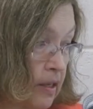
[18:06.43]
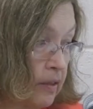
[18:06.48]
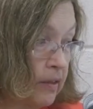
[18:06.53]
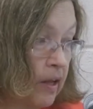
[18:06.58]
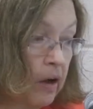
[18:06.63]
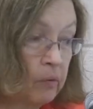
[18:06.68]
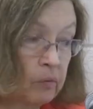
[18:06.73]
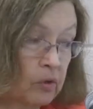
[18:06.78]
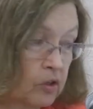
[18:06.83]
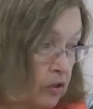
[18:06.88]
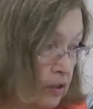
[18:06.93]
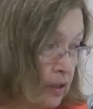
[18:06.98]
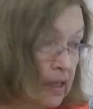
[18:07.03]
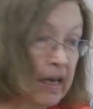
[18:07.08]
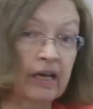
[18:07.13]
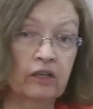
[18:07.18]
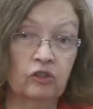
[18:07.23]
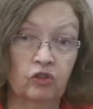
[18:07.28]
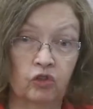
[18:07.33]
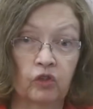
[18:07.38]
and that was
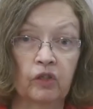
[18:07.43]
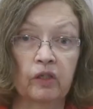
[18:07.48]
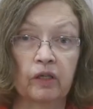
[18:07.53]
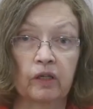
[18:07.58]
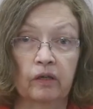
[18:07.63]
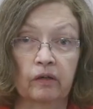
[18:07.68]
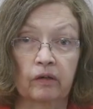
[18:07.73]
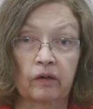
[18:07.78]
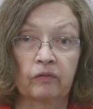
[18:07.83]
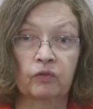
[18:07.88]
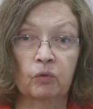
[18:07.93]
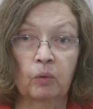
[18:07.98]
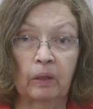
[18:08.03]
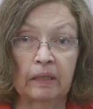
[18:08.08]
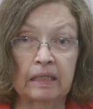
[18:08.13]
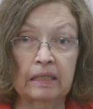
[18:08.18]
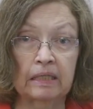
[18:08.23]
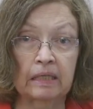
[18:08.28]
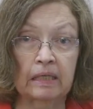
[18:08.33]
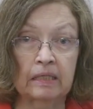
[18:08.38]
last year of
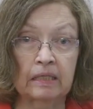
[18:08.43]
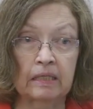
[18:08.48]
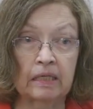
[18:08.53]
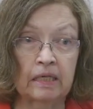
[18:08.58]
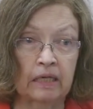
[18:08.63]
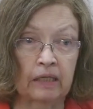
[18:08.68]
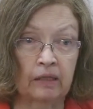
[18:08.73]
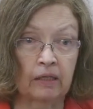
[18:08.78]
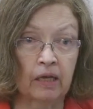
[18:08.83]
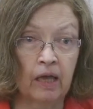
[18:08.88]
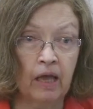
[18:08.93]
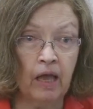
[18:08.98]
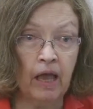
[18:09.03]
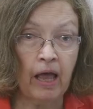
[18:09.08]
2016.